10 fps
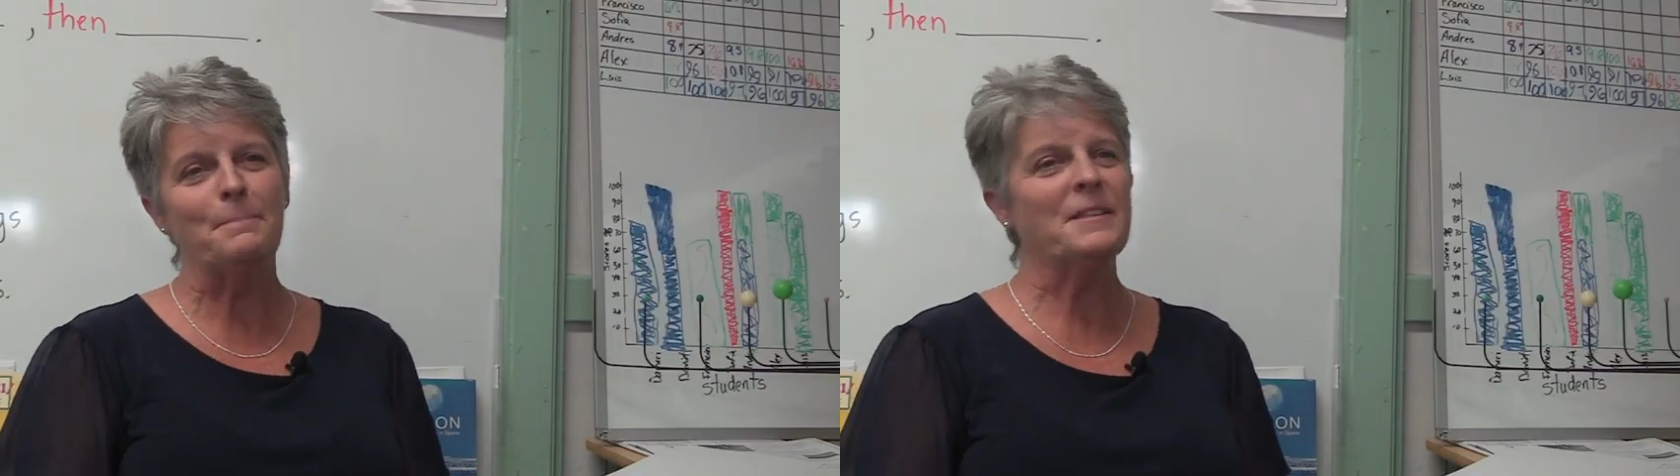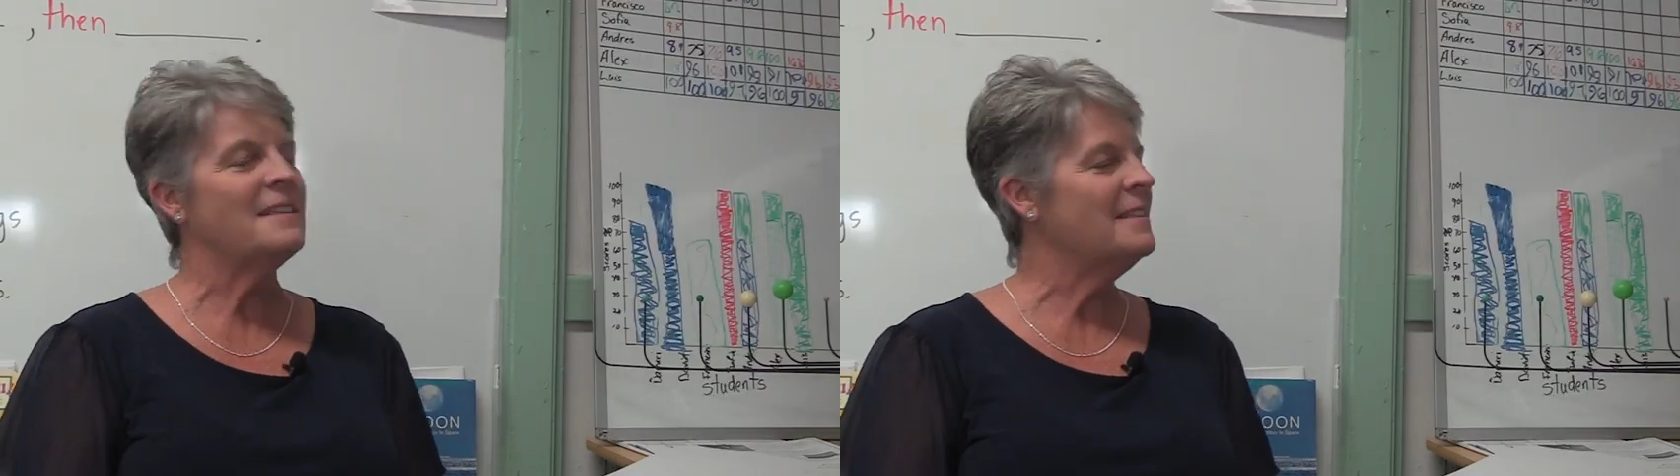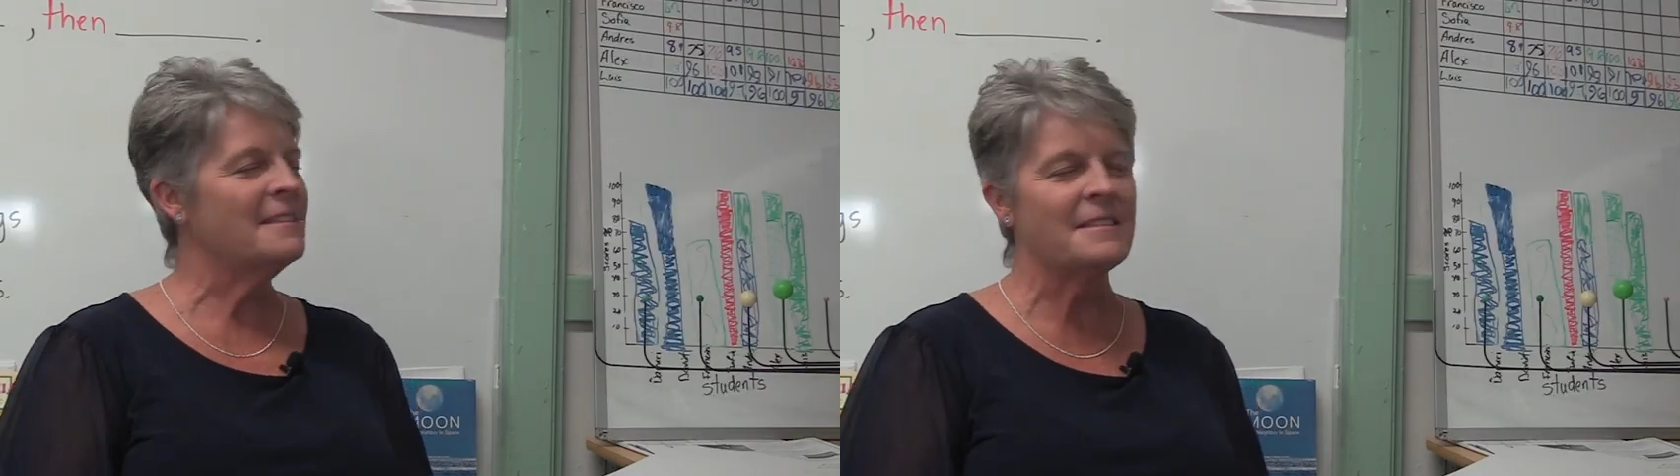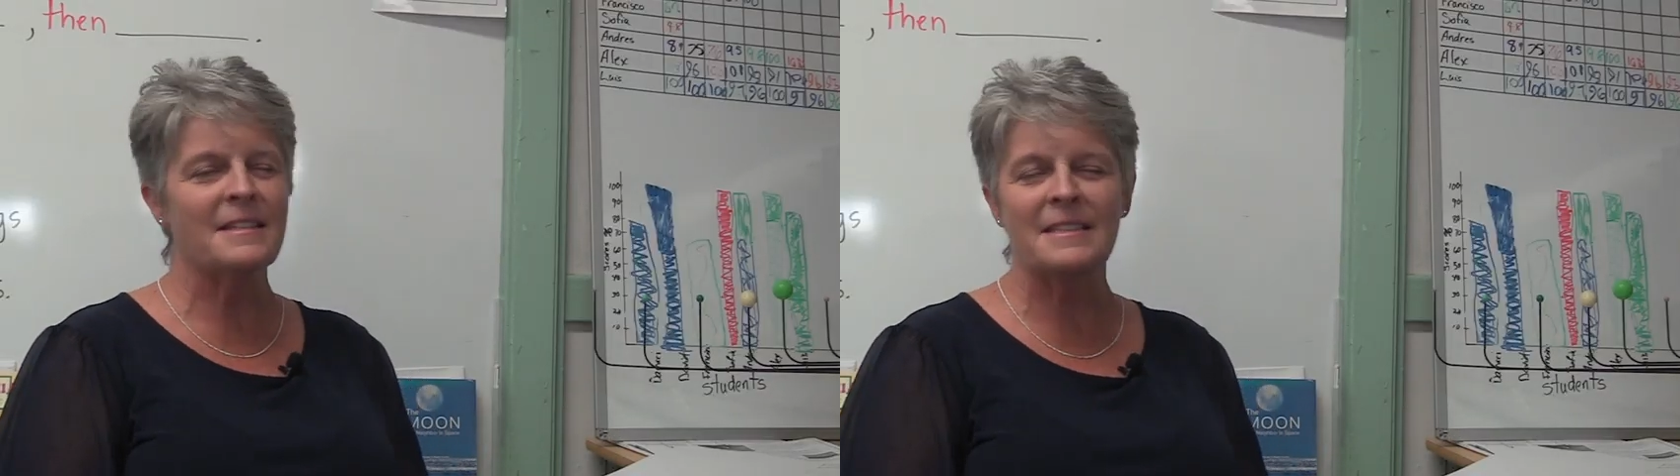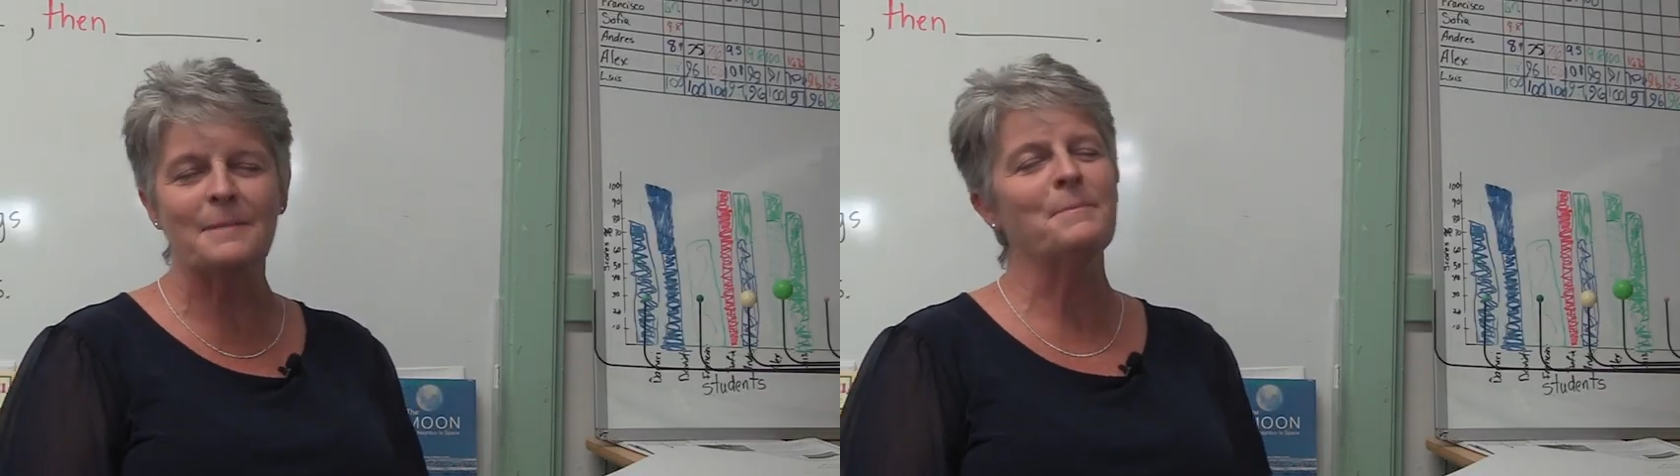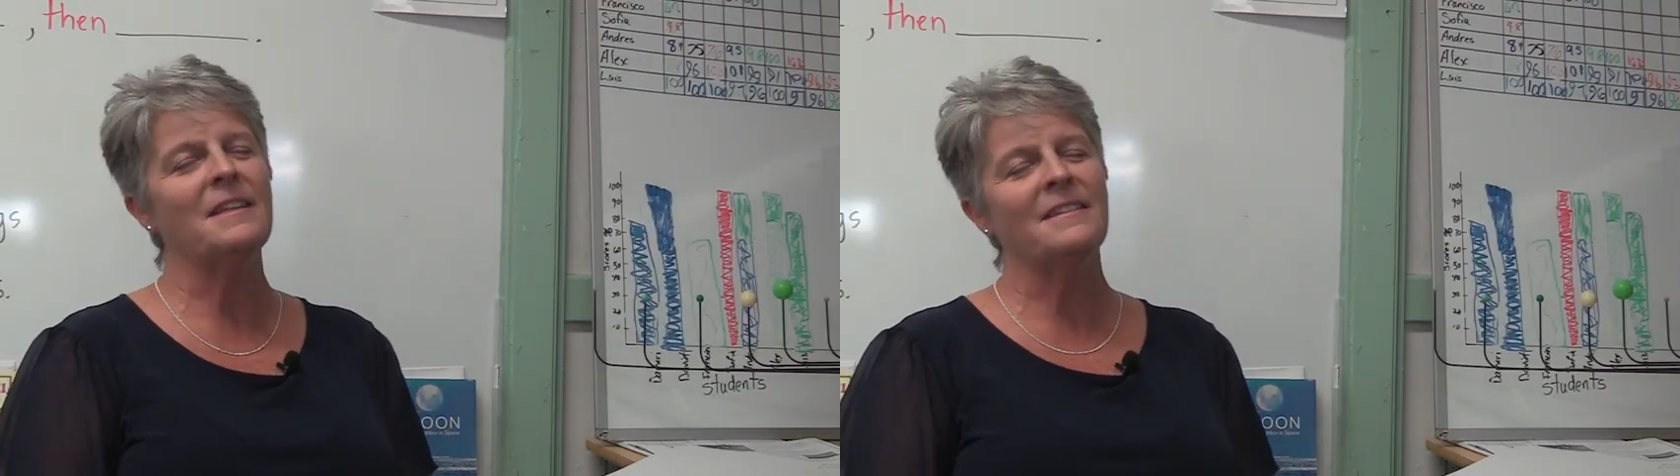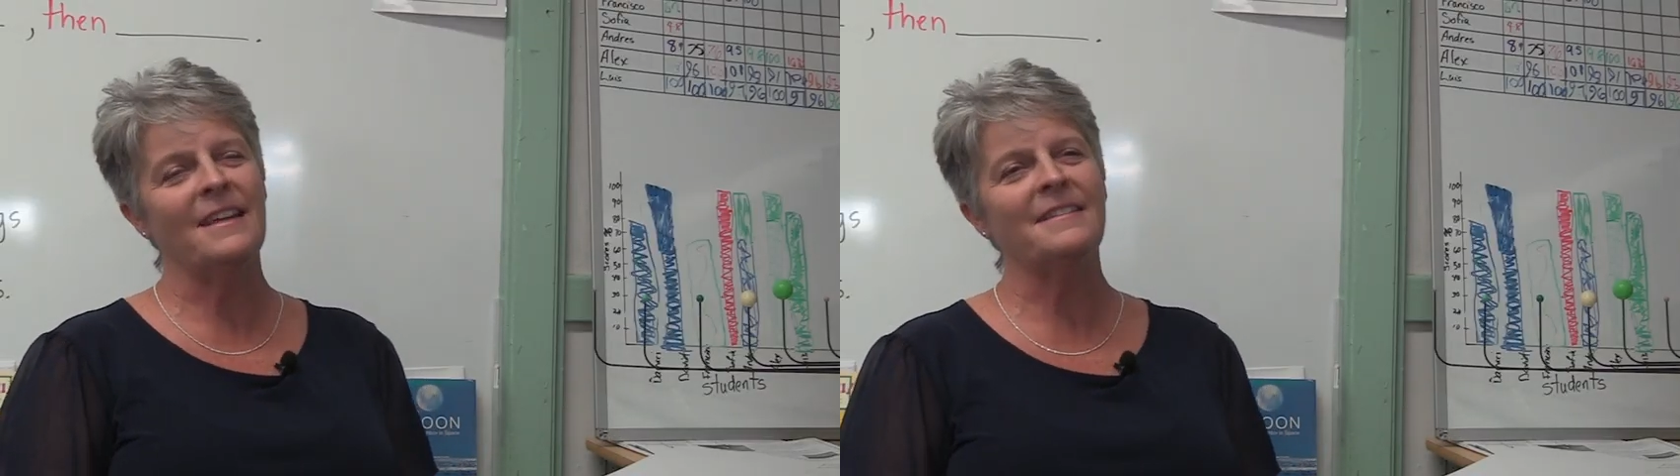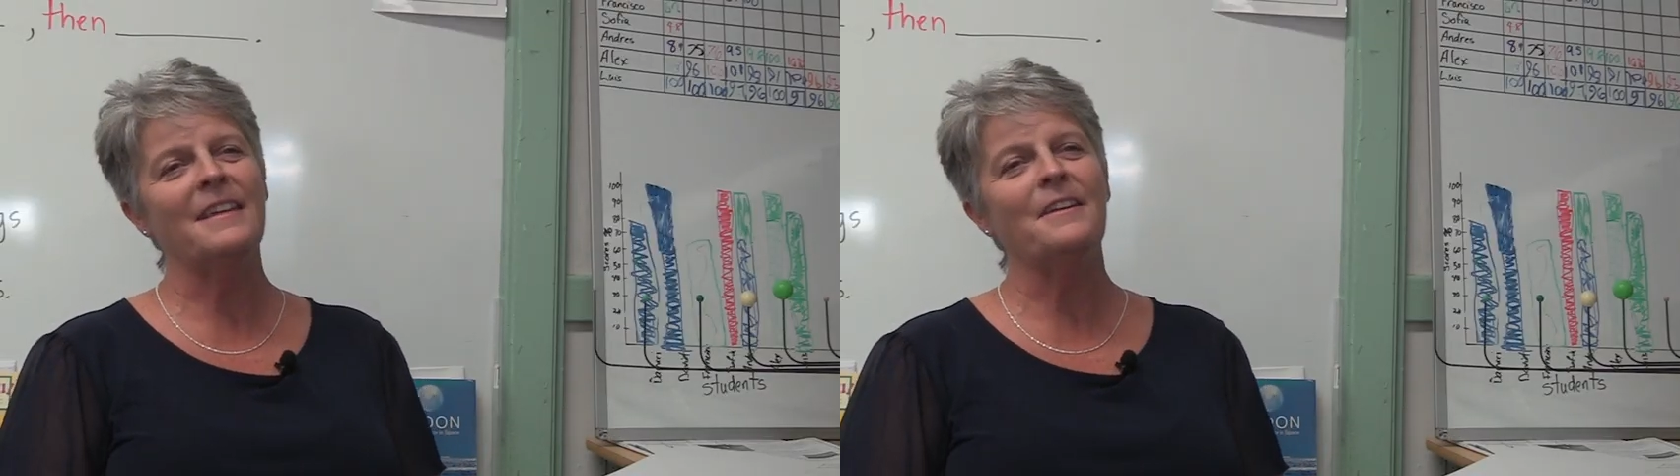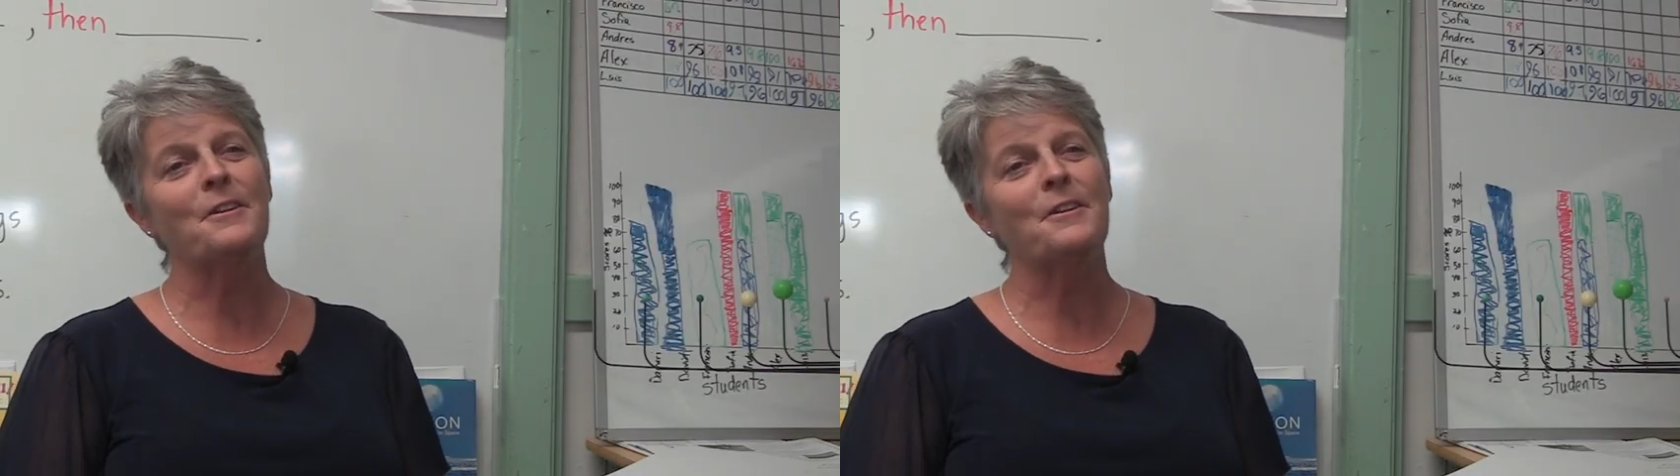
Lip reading: but it doesn't mean that they